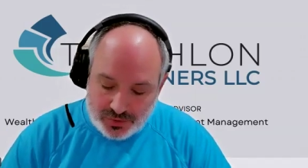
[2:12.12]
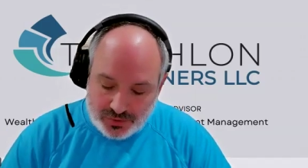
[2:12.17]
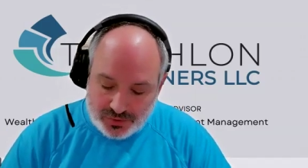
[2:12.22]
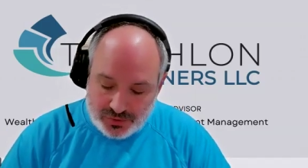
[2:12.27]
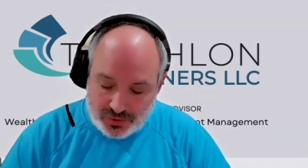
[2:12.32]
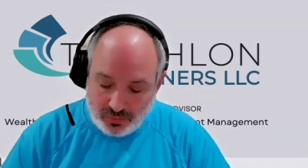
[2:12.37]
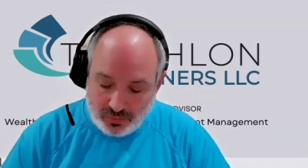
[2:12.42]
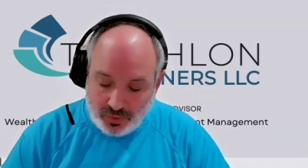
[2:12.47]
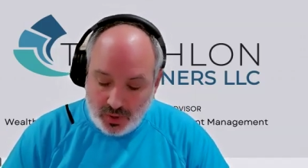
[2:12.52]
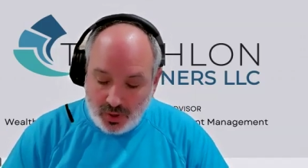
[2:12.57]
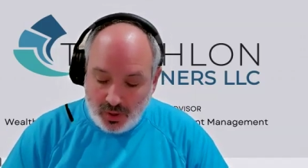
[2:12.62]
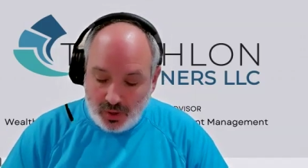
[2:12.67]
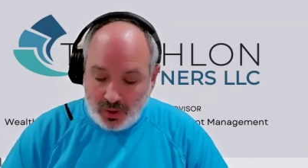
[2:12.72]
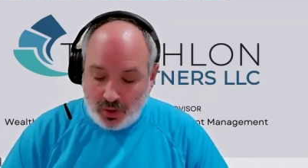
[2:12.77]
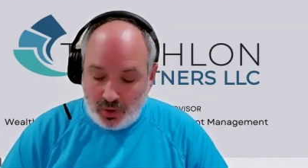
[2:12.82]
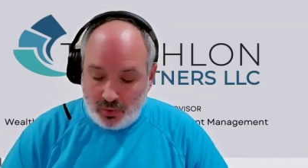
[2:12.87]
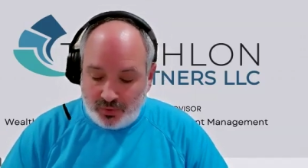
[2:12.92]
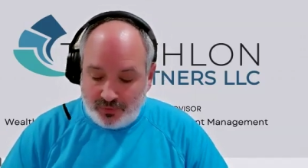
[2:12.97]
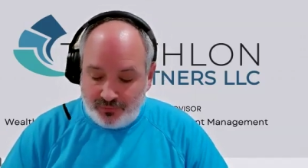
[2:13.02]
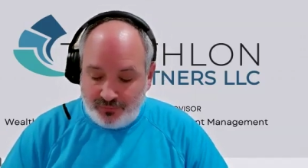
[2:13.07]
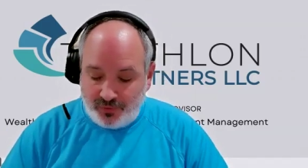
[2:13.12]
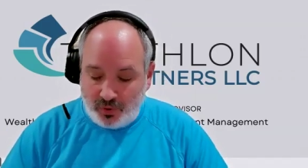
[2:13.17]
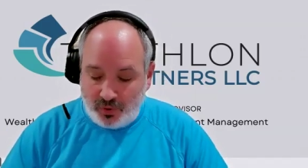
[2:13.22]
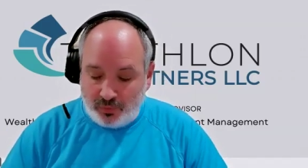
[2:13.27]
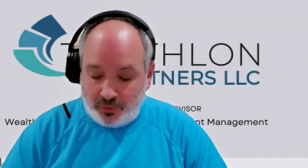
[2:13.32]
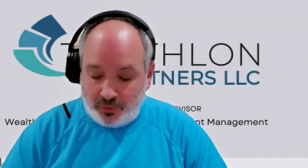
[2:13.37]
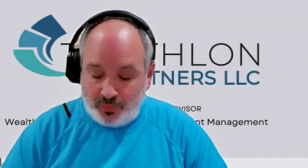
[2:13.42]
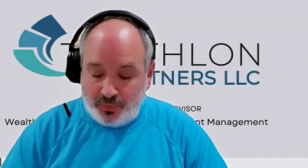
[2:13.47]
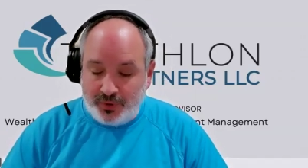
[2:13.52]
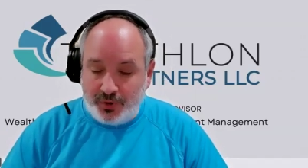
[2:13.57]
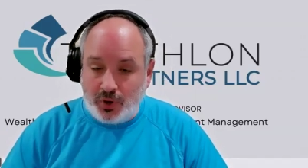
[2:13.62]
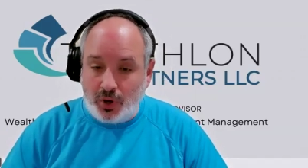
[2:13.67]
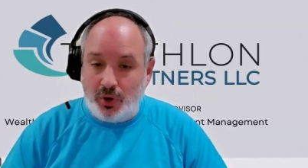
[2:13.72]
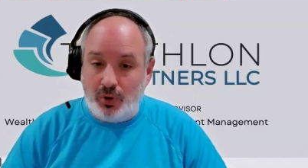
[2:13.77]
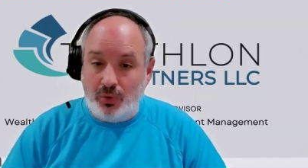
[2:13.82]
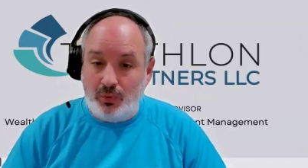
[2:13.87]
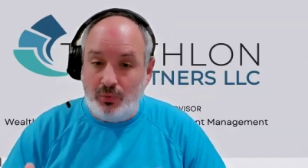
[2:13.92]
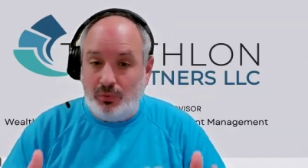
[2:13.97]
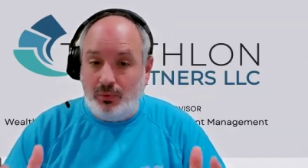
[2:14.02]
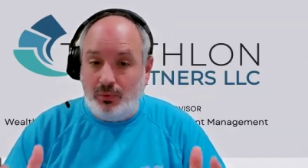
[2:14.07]
So going forward, we
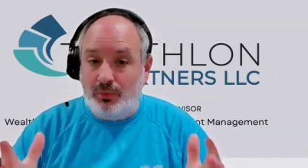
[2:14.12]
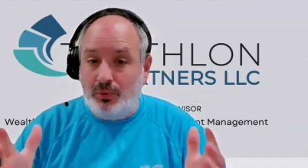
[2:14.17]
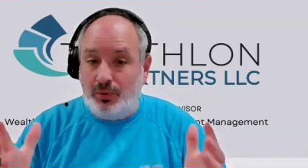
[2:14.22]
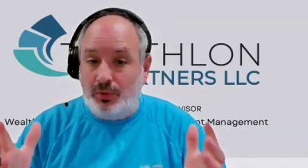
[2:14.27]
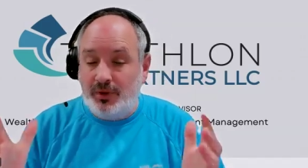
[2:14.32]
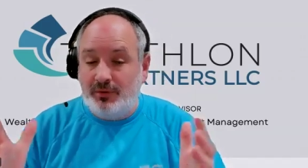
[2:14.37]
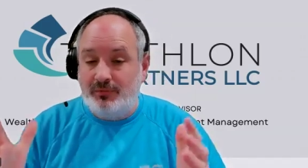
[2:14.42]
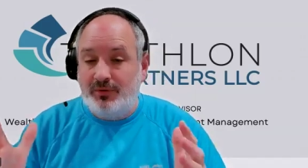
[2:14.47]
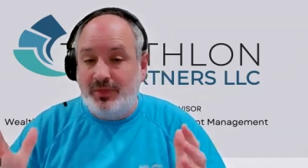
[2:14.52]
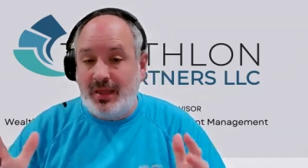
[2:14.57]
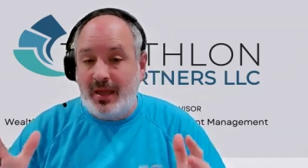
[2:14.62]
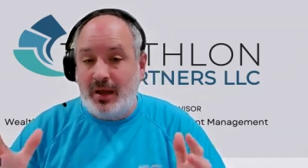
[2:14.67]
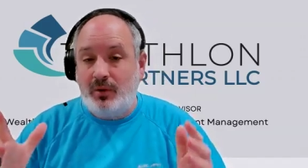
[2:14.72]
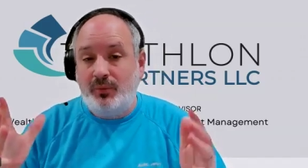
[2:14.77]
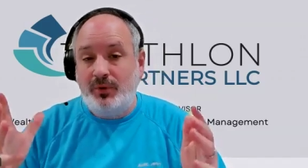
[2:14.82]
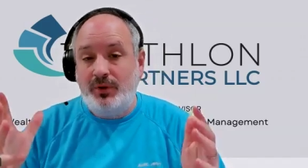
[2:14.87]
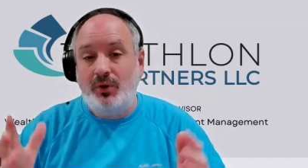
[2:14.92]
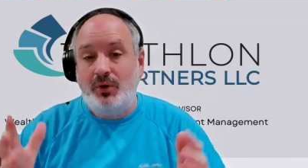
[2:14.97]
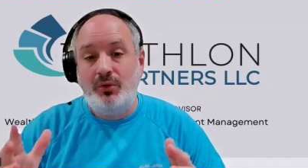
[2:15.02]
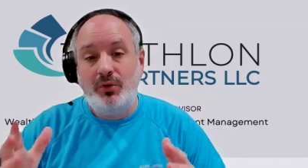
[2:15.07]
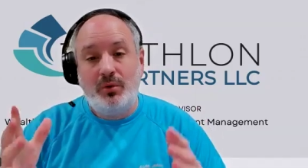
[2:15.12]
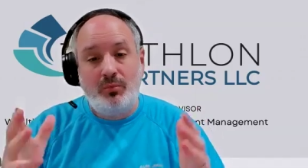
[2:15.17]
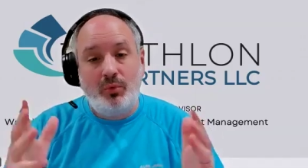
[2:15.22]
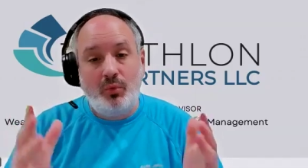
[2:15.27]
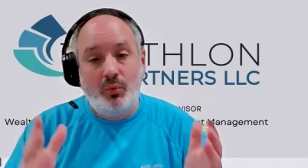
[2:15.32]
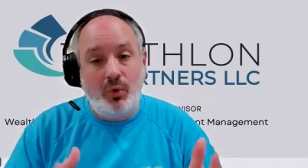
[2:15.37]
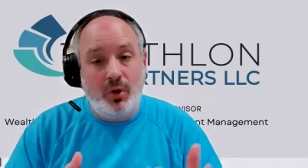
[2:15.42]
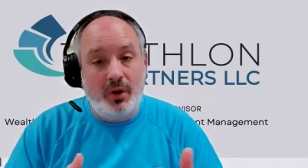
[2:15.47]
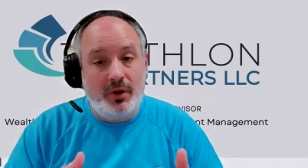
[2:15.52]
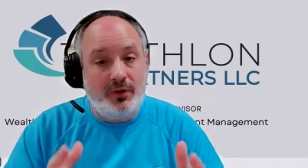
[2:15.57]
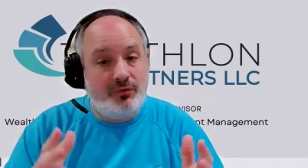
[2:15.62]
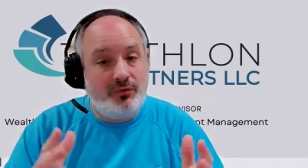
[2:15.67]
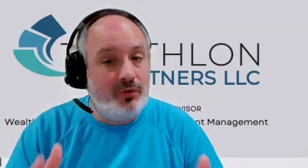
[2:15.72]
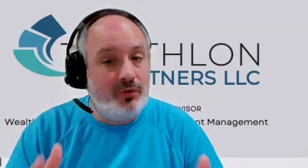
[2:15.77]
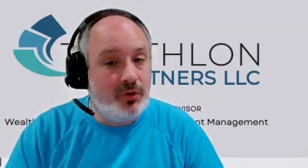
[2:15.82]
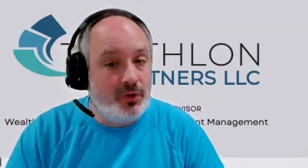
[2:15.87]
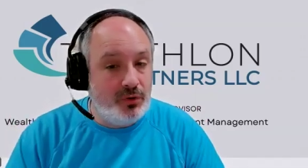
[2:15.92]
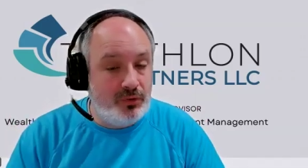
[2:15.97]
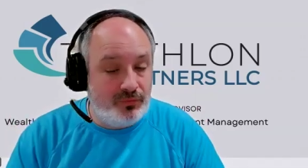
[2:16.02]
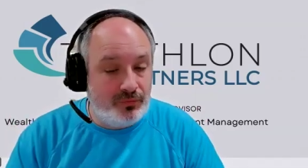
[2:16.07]
know, given that, we know number one, it's
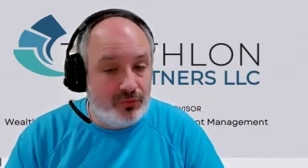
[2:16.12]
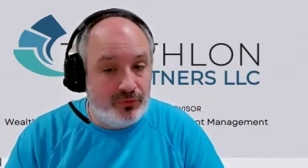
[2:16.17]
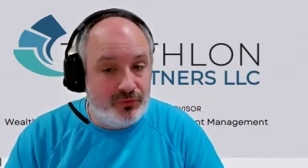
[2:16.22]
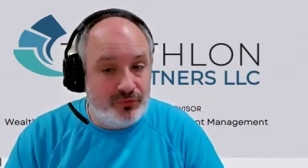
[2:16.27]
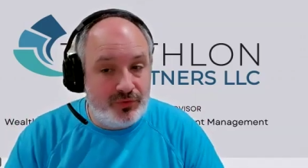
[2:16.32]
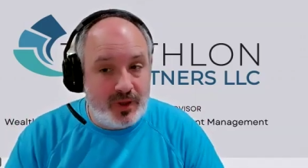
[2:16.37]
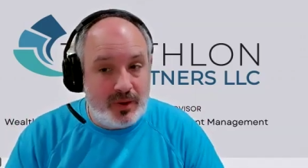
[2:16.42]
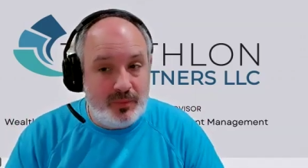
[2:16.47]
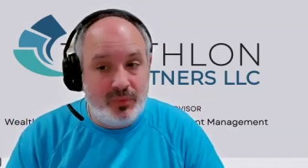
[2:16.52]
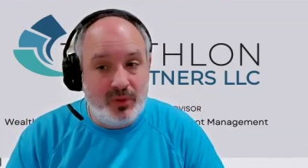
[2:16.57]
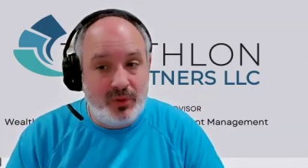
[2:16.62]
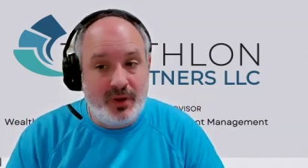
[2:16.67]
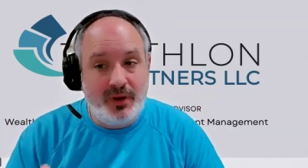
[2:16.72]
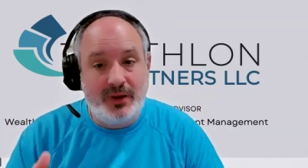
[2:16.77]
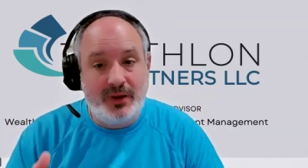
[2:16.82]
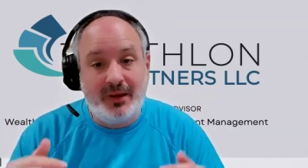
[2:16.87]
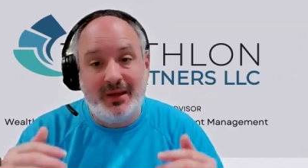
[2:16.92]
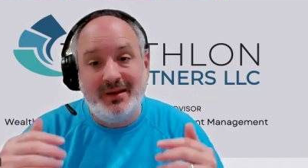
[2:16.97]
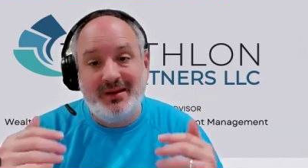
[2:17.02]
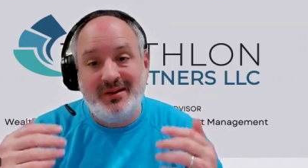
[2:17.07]
very good for estate planning.